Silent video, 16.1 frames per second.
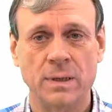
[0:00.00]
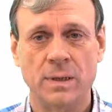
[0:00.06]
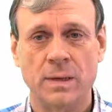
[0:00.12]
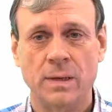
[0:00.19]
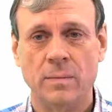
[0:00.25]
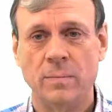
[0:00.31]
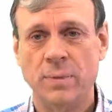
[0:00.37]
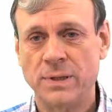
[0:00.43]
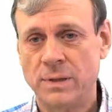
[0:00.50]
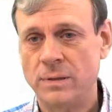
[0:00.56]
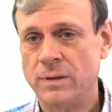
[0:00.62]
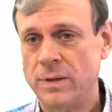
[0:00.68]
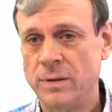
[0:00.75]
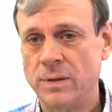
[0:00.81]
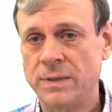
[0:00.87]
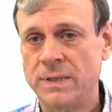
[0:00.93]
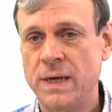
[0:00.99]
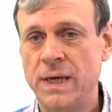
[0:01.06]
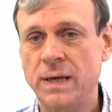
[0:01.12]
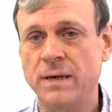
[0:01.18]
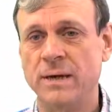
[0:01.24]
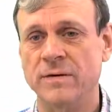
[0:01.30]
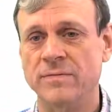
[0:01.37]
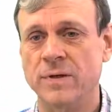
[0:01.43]
But there are 10
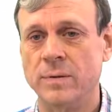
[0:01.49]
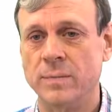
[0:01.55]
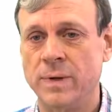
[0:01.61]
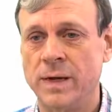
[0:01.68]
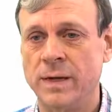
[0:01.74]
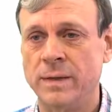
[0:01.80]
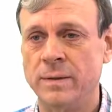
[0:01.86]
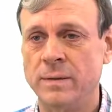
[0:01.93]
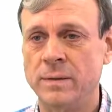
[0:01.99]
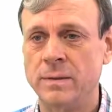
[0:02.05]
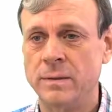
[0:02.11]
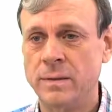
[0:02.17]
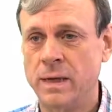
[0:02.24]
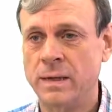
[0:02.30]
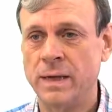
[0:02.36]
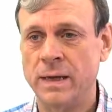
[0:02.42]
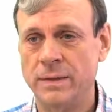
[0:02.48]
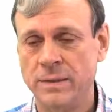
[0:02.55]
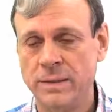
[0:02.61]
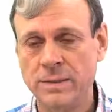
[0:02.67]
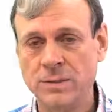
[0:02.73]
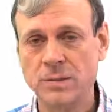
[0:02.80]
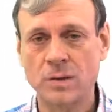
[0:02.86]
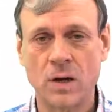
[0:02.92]
of them. And again,
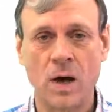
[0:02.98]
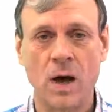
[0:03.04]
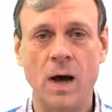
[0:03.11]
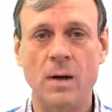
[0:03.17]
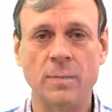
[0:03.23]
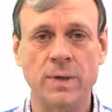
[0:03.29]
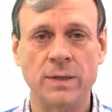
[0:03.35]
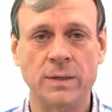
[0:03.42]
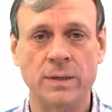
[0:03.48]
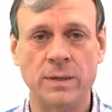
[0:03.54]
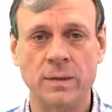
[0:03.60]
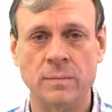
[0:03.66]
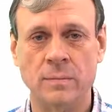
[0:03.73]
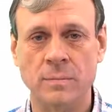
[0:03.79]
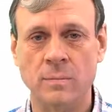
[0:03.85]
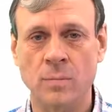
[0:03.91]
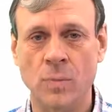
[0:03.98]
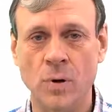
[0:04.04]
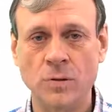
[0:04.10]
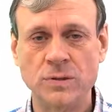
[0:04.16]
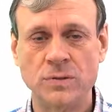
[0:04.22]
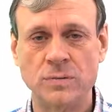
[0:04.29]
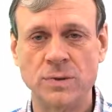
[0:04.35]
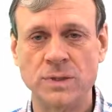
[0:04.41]
these are common in
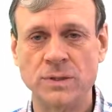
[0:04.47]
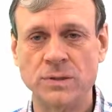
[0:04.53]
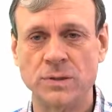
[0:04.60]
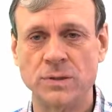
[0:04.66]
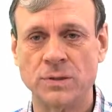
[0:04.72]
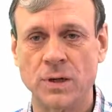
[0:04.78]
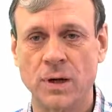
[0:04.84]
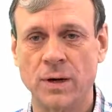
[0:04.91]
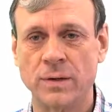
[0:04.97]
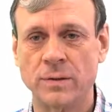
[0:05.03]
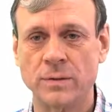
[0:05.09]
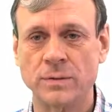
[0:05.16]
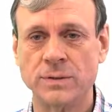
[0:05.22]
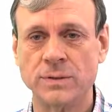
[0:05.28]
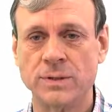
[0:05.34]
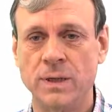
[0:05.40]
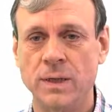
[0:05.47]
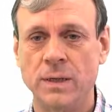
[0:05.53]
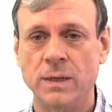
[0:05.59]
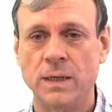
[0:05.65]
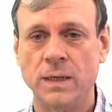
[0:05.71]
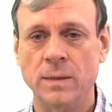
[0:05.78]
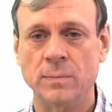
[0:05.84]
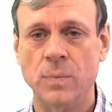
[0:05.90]
most research articles
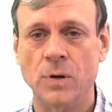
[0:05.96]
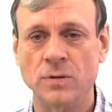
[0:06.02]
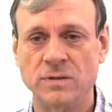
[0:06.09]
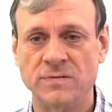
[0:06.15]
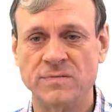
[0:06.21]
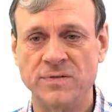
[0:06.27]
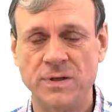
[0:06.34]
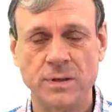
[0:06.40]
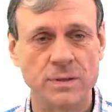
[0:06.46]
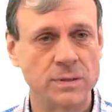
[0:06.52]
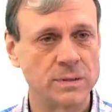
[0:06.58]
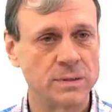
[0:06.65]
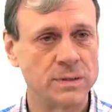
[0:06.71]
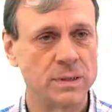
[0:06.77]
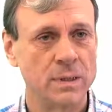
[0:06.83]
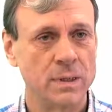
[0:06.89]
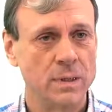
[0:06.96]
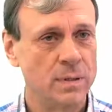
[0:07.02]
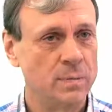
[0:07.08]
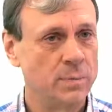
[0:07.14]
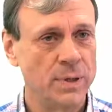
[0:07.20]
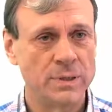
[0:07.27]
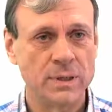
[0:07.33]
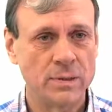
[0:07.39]
in most fields,
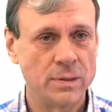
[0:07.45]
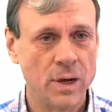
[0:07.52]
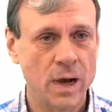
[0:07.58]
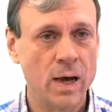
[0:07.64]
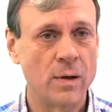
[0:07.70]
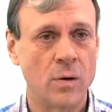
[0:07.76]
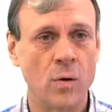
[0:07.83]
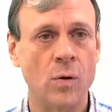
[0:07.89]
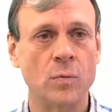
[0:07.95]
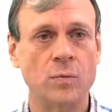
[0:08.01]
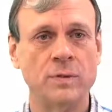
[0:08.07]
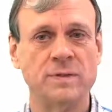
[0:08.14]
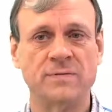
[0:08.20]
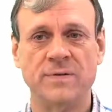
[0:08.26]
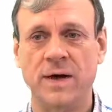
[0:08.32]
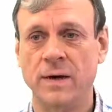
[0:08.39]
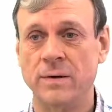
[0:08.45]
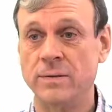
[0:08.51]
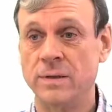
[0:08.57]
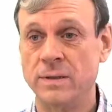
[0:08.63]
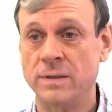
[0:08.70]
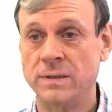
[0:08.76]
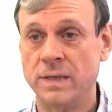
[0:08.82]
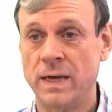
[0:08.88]
but they're not always found
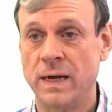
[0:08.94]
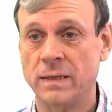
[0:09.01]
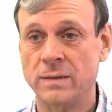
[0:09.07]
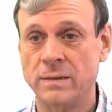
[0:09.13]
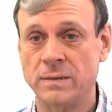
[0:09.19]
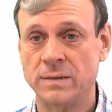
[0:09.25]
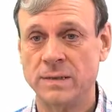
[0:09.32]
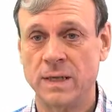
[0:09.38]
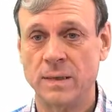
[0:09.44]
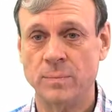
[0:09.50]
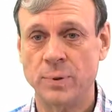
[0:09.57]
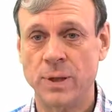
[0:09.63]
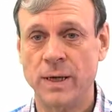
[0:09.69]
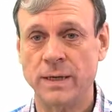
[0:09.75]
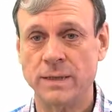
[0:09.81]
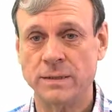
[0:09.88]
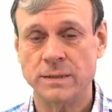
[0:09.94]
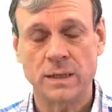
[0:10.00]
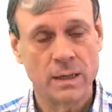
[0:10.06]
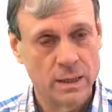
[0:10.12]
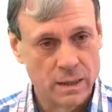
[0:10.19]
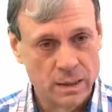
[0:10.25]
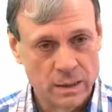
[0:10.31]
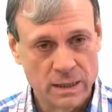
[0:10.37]
in exactly the same place,
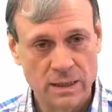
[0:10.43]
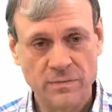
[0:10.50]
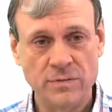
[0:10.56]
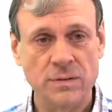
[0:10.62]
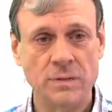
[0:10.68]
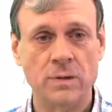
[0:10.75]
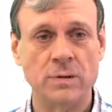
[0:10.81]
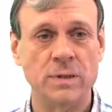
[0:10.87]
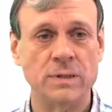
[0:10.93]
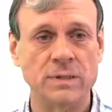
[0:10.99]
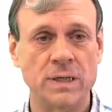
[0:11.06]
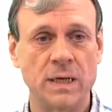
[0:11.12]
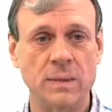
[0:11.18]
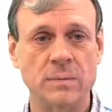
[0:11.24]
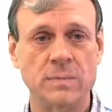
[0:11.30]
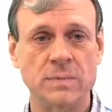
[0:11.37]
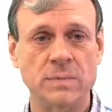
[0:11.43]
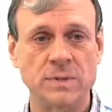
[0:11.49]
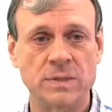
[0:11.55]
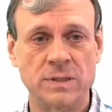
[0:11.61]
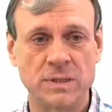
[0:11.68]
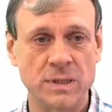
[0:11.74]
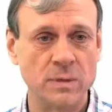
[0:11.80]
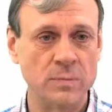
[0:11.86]
even though they
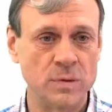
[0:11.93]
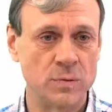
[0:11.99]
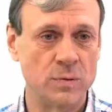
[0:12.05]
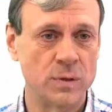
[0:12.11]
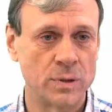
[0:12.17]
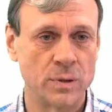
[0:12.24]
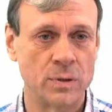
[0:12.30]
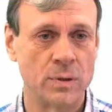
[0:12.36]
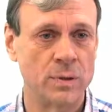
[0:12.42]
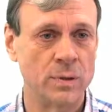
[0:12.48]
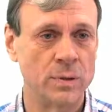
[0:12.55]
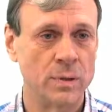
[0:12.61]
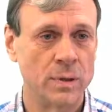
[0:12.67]
seem to occur